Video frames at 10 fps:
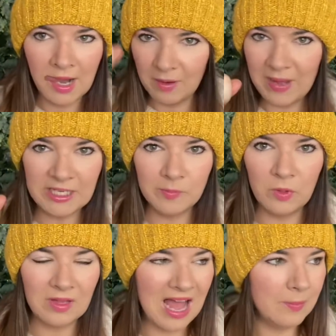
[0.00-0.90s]
baseball
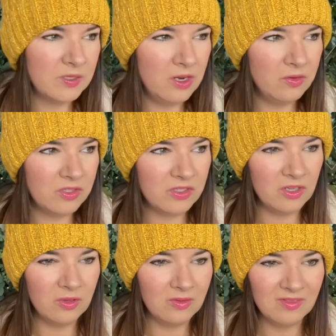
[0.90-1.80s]
caps I don't
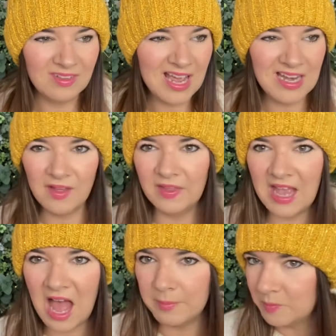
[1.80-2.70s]
suit any other
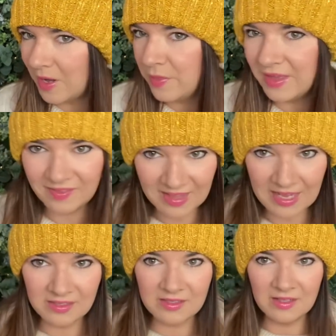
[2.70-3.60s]
caps, but I think
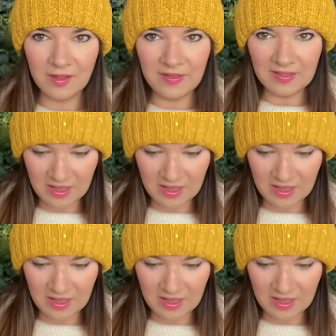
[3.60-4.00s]
these, I think I